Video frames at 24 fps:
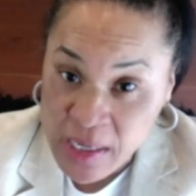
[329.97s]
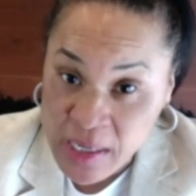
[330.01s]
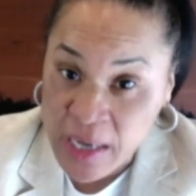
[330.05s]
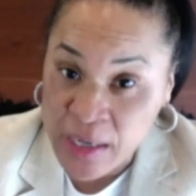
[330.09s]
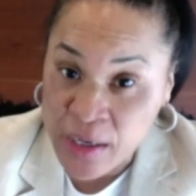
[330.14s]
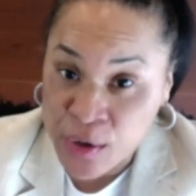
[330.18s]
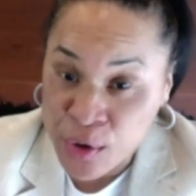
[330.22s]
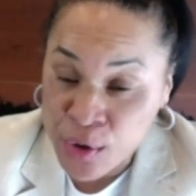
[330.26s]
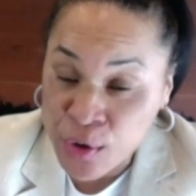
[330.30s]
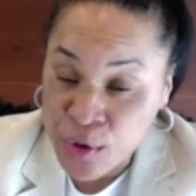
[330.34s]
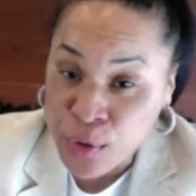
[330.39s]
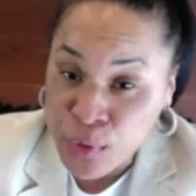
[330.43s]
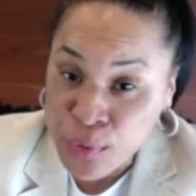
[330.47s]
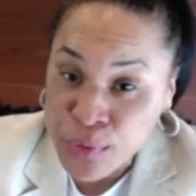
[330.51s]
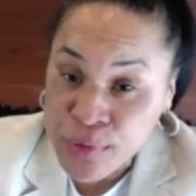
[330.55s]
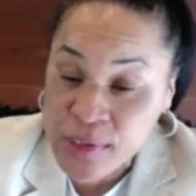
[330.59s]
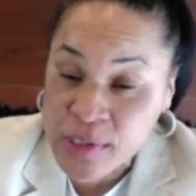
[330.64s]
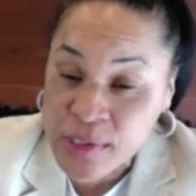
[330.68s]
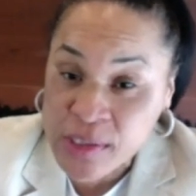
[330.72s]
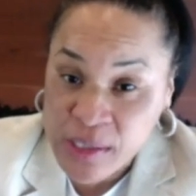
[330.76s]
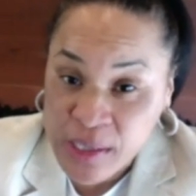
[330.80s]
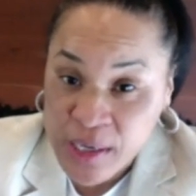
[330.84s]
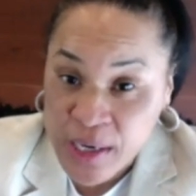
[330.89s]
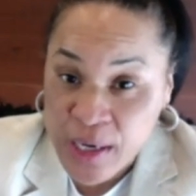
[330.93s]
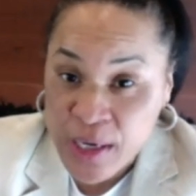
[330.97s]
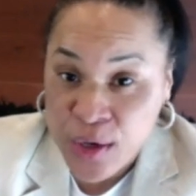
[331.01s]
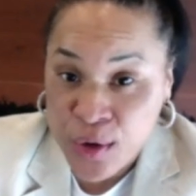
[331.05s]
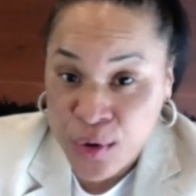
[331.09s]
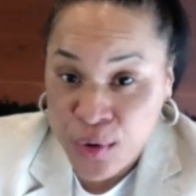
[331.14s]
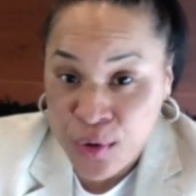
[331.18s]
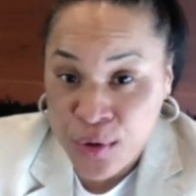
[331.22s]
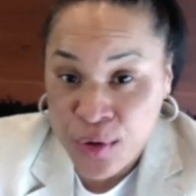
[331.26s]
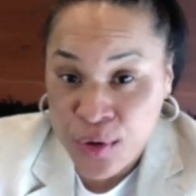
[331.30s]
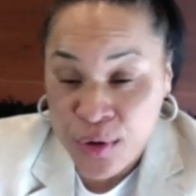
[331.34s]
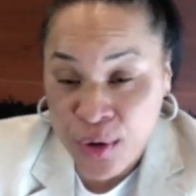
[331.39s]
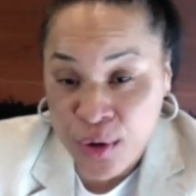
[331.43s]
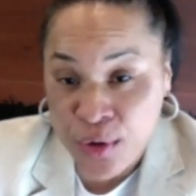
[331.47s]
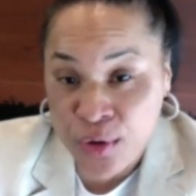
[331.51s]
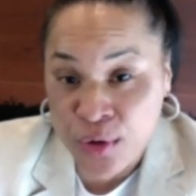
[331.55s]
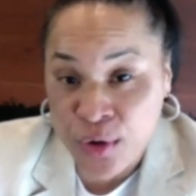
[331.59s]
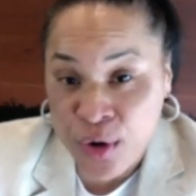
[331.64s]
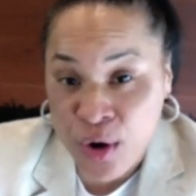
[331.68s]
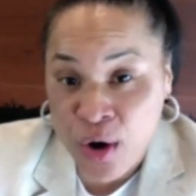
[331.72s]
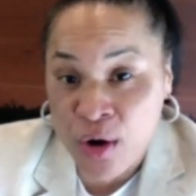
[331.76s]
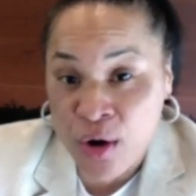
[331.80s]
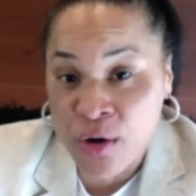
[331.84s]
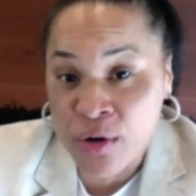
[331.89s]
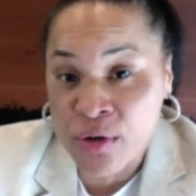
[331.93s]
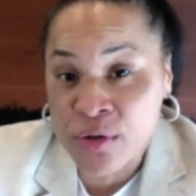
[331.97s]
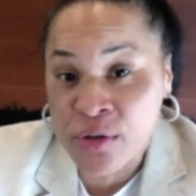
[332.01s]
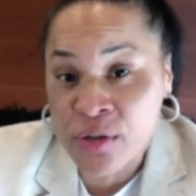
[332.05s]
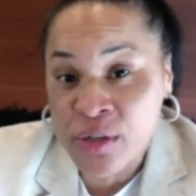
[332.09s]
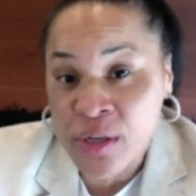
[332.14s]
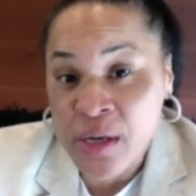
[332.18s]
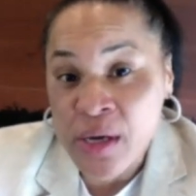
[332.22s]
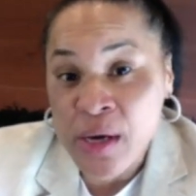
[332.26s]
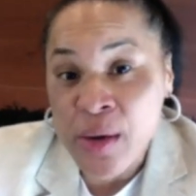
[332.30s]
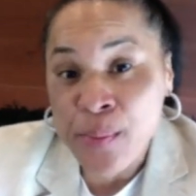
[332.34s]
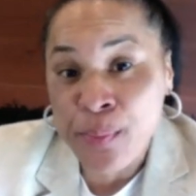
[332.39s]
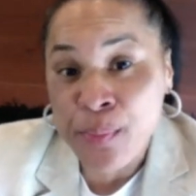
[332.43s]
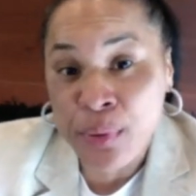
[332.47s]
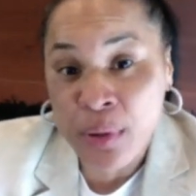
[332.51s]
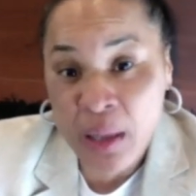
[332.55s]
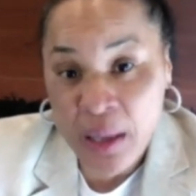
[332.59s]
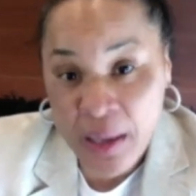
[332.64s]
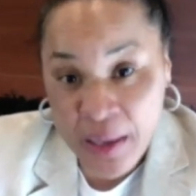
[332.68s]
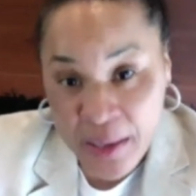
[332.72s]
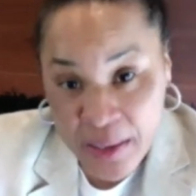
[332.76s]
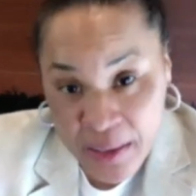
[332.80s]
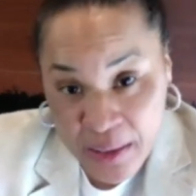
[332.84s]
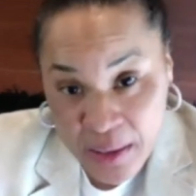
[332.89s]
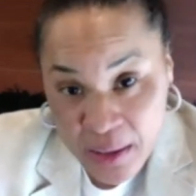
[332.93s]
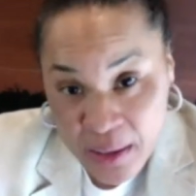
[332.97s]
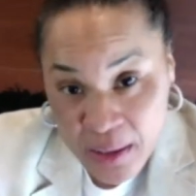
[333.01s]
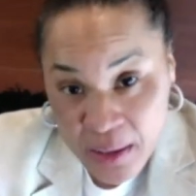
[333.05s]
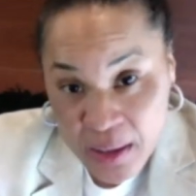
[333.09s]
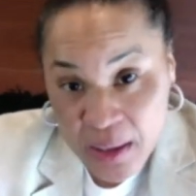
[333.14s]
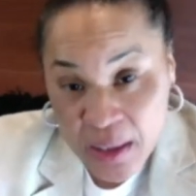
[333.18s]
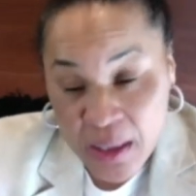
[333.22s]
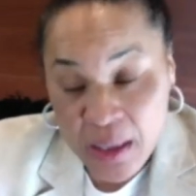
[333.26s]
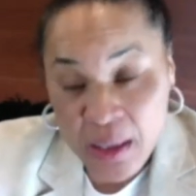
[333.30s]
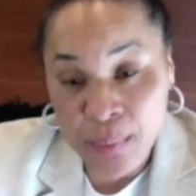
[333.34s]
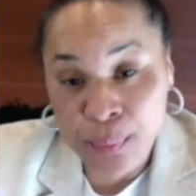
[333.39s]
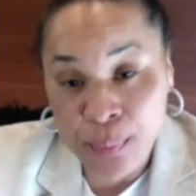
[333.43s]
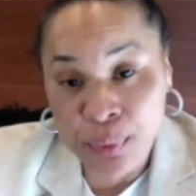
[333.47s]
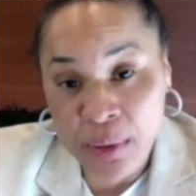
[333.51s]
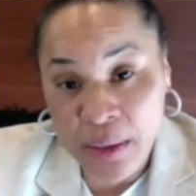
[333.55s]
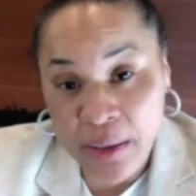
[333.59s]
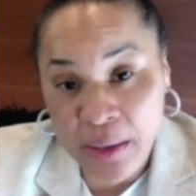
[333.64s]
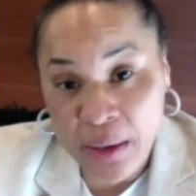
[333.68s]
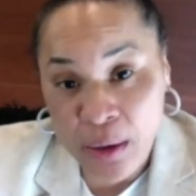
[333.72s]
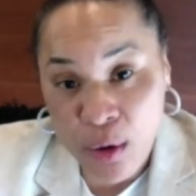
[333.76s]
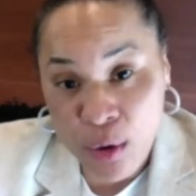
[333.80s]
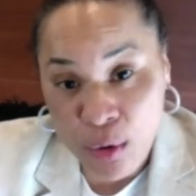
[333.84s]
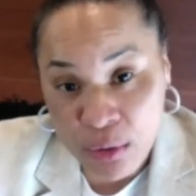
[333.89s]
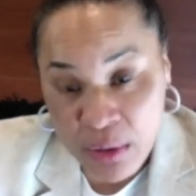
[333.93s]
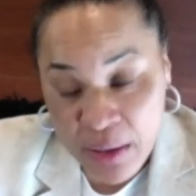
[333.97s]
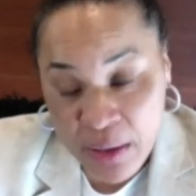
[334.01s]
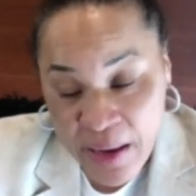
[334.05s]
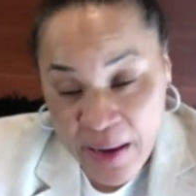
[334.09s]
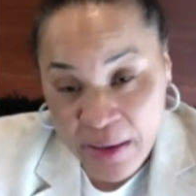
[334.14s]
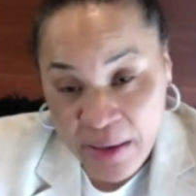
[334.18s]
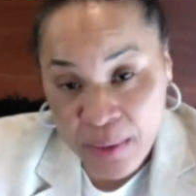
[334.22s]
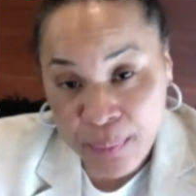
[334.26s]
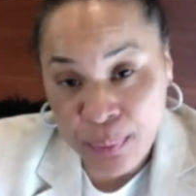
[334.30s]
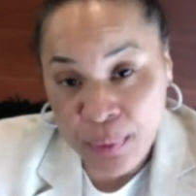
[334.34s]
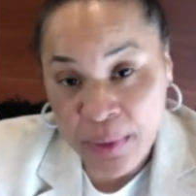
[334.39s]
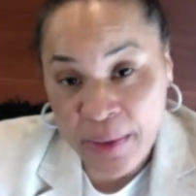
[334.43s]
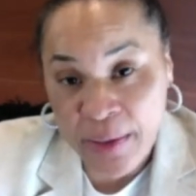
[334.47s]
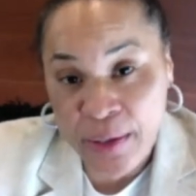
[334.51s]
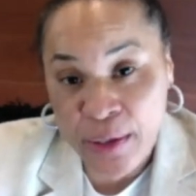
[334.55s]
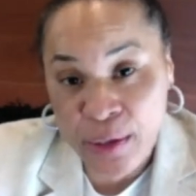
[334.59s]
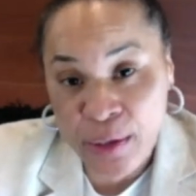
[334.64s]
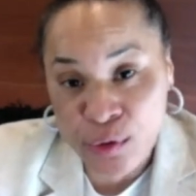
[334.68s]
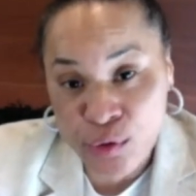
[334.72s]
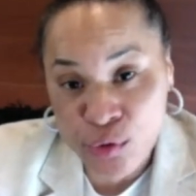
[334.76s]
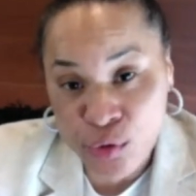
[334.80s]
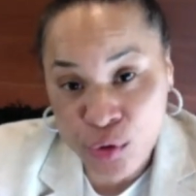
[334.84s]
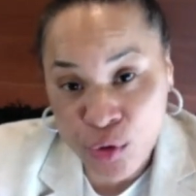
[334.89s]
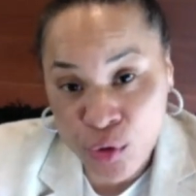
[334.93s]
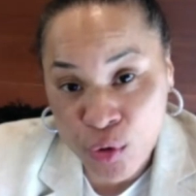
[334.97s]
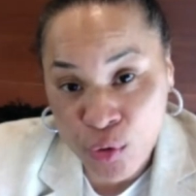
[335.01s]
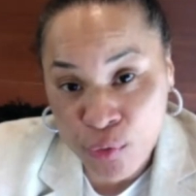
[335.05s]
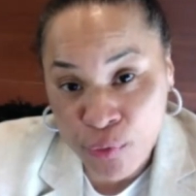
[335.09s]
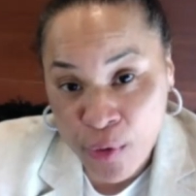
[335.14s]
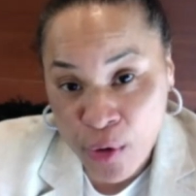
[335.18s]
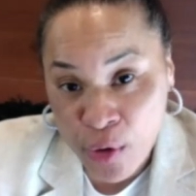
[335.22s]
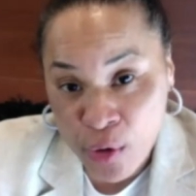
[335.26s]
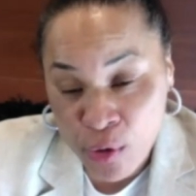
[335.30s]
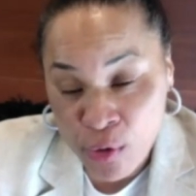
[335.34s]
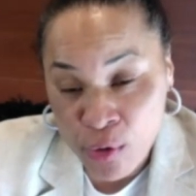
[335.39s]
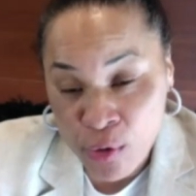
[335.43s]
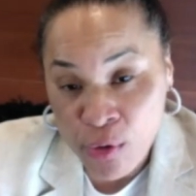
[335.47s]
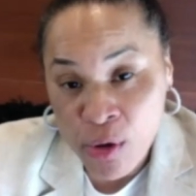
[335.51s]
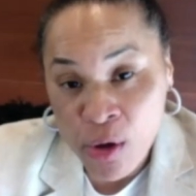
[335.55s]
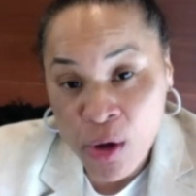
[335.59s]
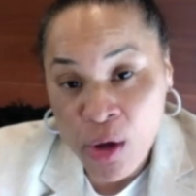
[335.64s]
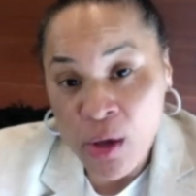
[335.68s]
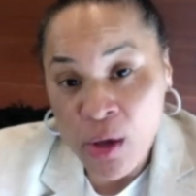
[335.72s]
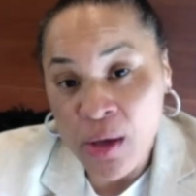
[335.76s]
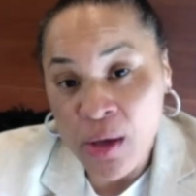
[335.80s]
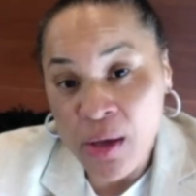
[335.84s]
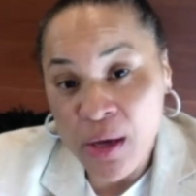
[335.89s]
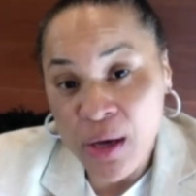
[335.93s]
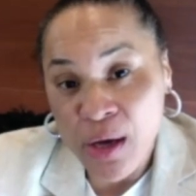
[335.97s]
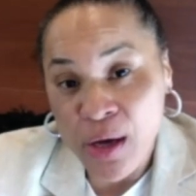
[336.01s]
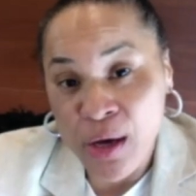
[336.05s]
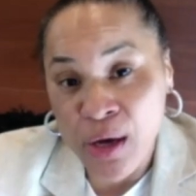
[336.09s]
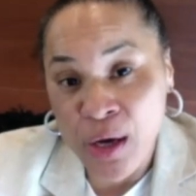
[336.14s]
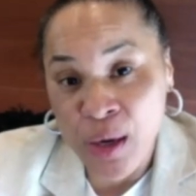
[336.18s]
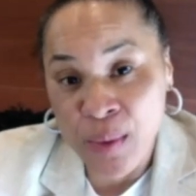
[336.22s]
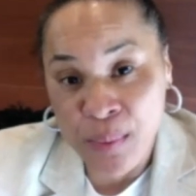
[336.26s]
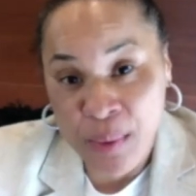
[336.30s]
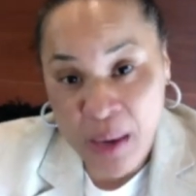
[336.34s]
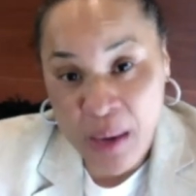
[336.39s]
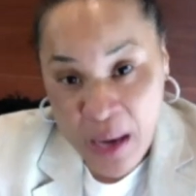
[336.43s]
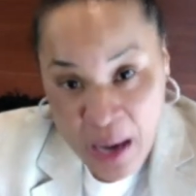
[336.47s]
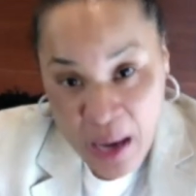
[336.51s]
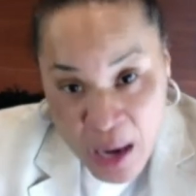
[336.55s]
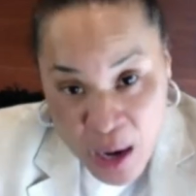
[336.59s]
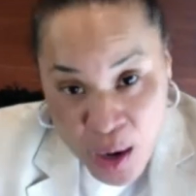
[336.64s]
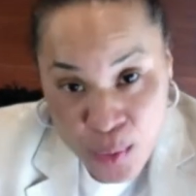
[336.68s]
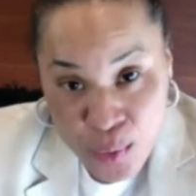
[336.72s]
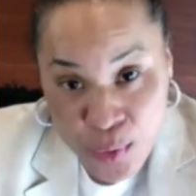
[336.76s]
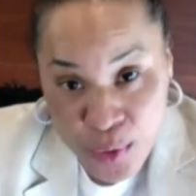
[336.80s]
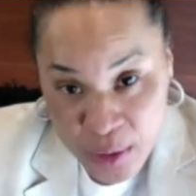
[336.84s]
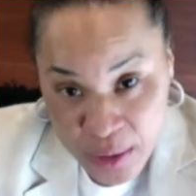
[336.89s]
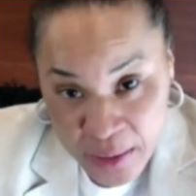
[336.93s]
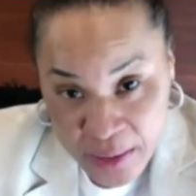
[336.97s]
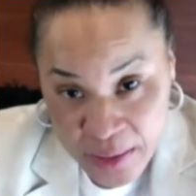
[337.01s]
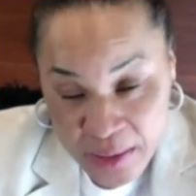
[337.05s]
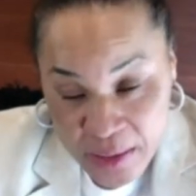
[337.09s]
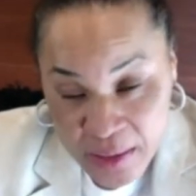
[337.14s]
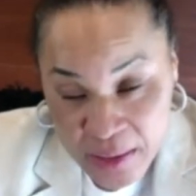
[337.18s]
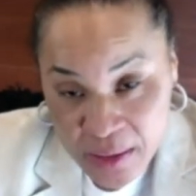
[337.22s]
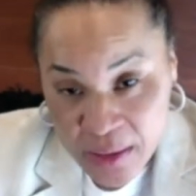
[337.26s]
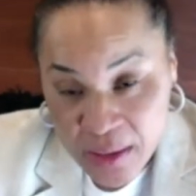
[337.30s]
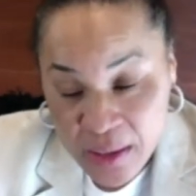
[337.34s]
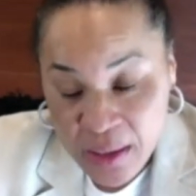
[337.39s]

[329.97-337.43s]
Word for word: Like you're used to seeing your your daughters play and play a whole lot and play integral role um, outwardly.